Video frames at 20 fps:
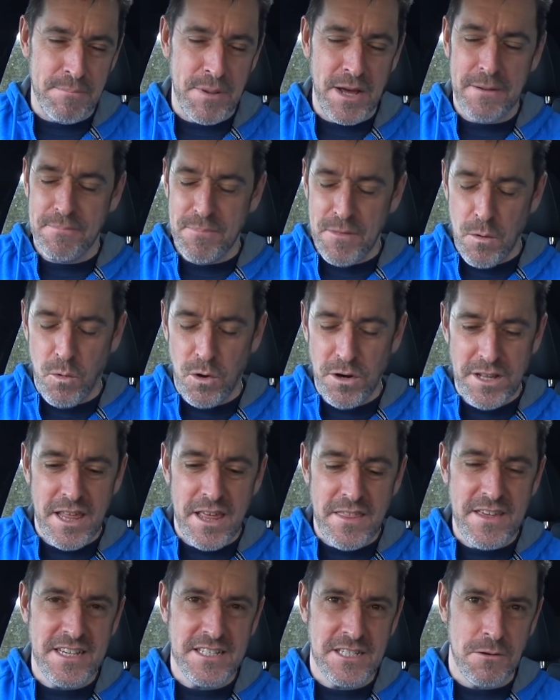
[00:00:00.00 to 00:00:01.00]
But one of
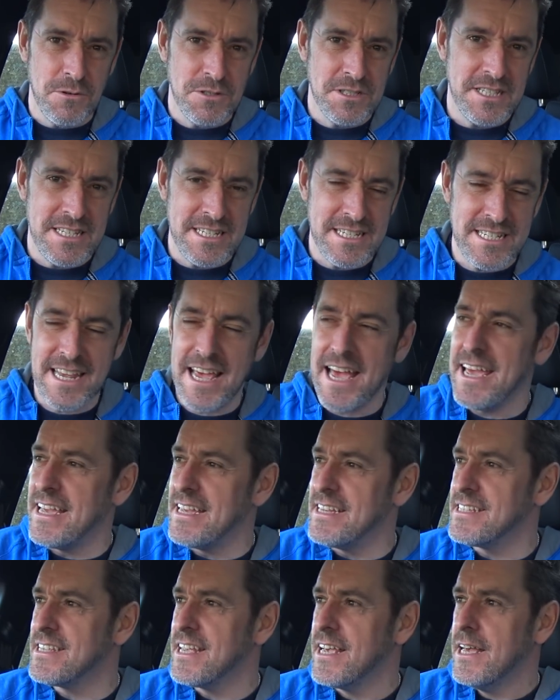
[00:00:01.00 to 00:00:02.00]
the things I wanted to say
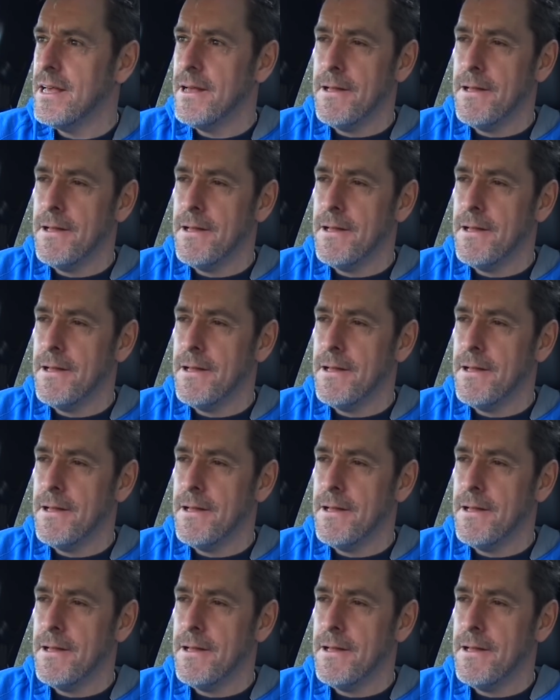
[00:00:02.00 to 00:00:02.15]
is,